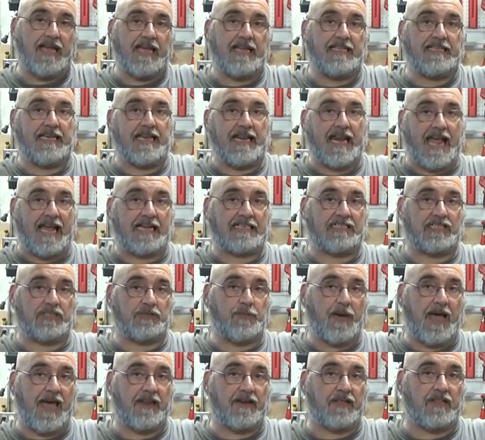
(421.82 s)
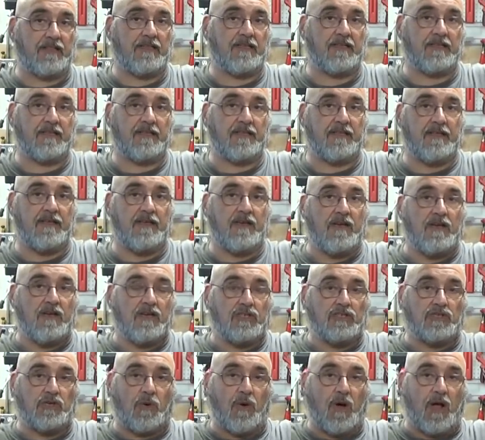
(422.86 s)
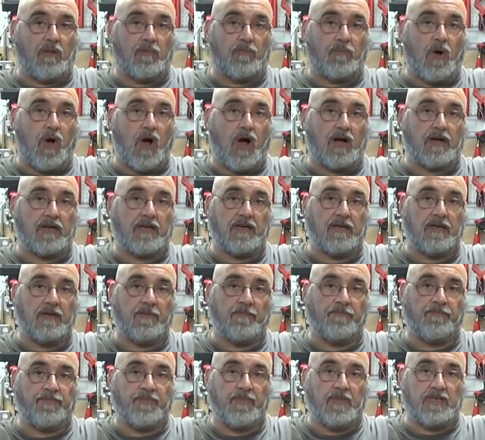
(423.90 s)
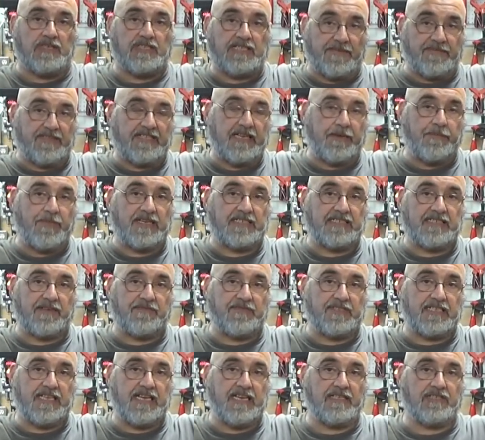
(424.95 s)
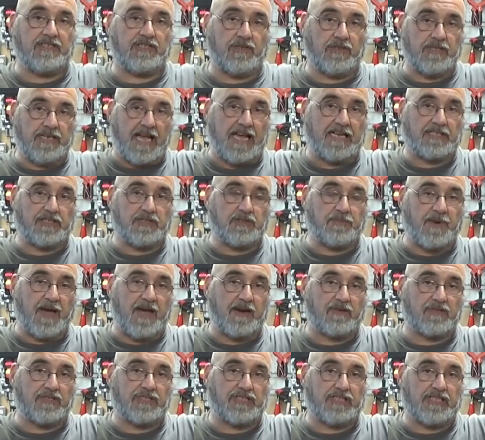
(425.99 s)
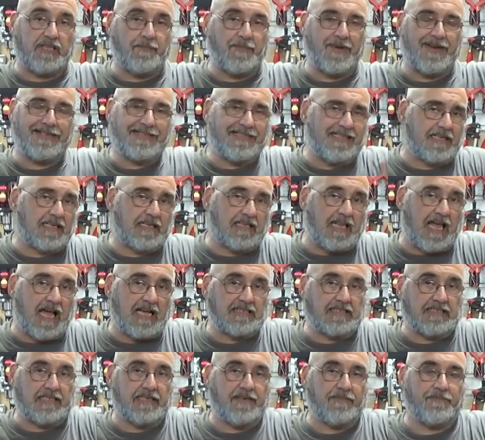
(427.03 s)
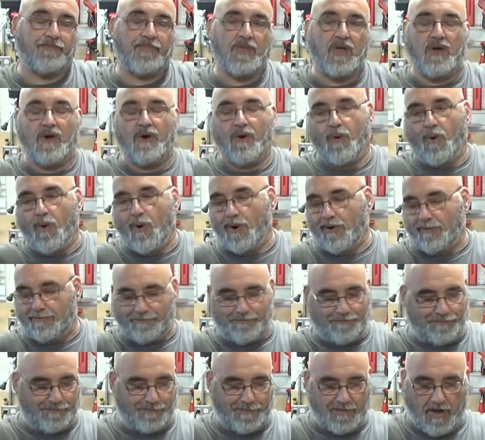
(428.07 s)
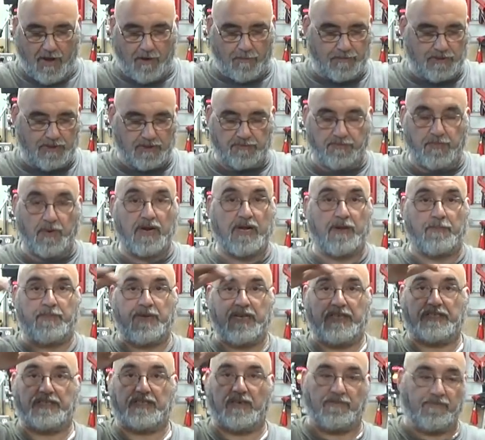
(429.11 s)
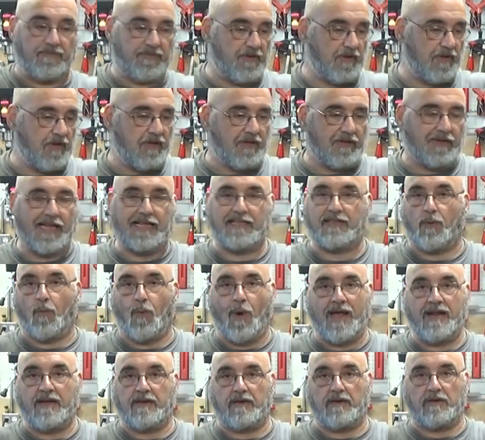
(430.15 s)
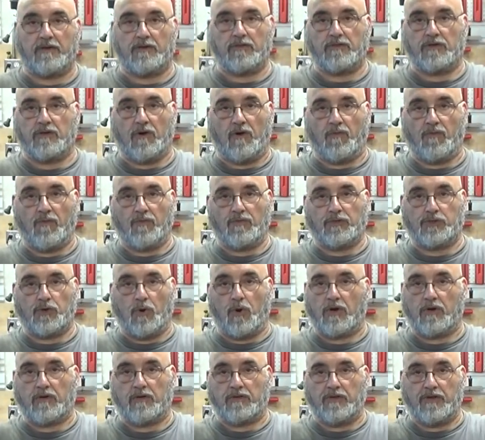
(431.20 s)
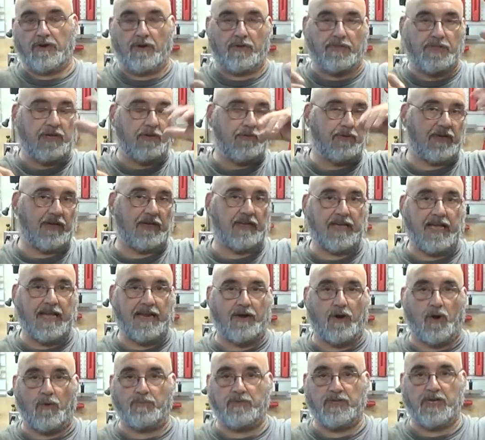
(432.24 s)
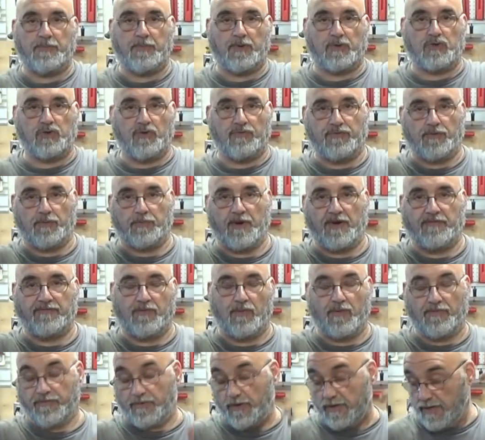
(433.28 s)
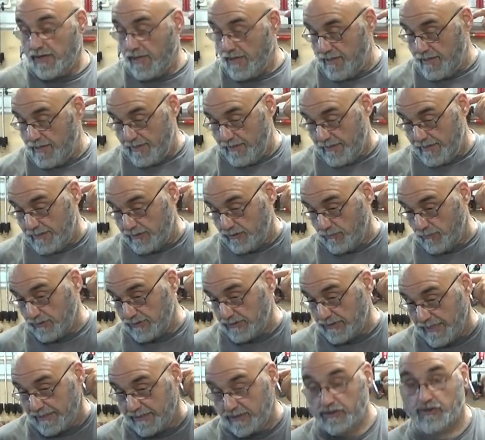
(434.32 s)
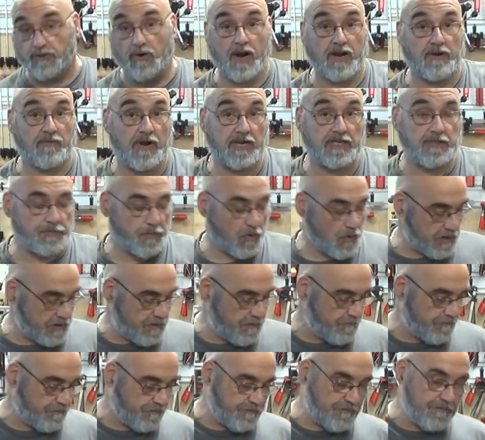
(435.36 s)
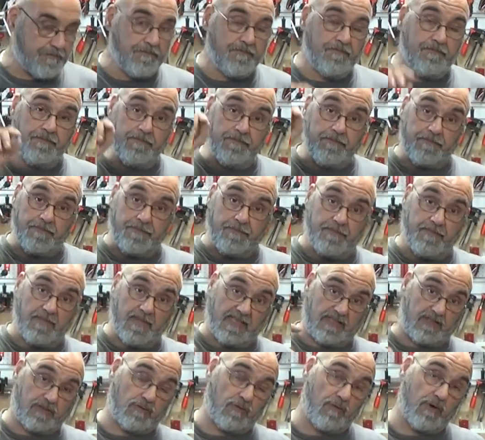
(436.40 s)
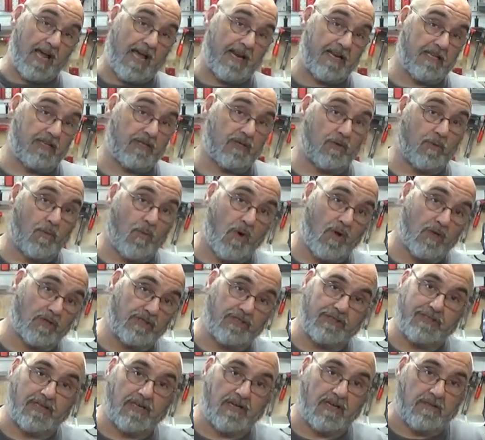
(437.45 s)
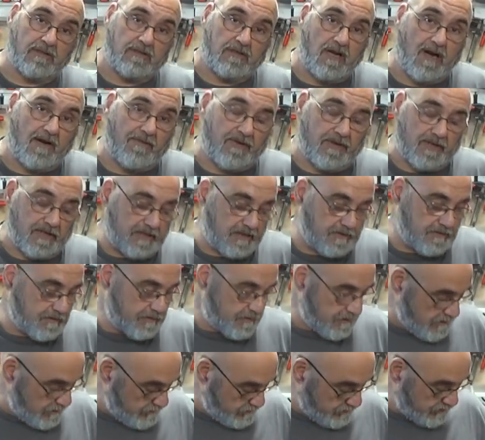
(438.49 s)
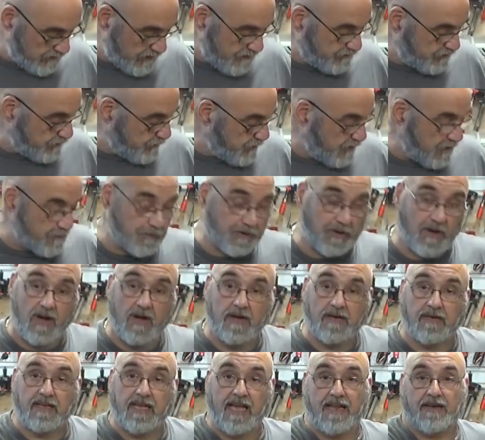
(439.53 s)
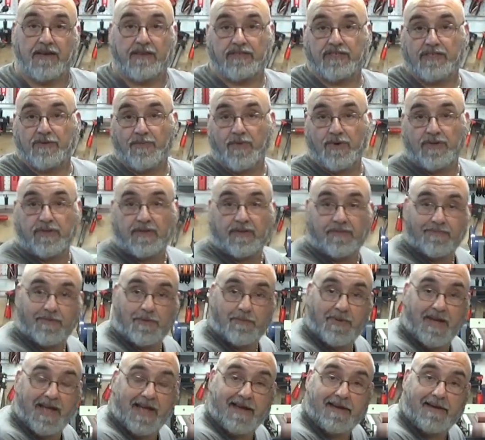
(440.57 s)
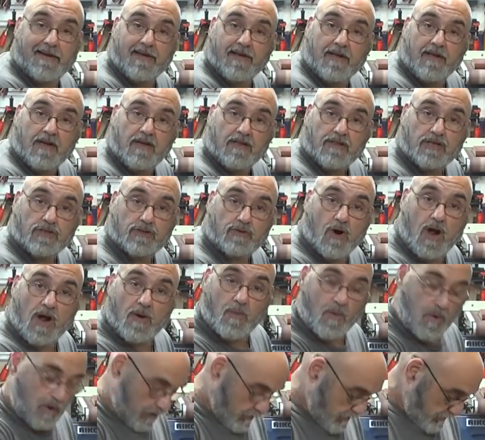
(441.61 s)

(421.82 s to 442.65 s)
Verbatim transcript: 18 access panel, so I'll mark 17 by 17 so the access panel slip in, it's in a closet. Or I'll just bring a piece of like the white or uh, chalk, you know, the, you get in Home Depot two foot by four foot, it's almost like the dry erase board, and screw that into the wall just to, to cover it. You know, it saves people on getting someone to repair the drywall.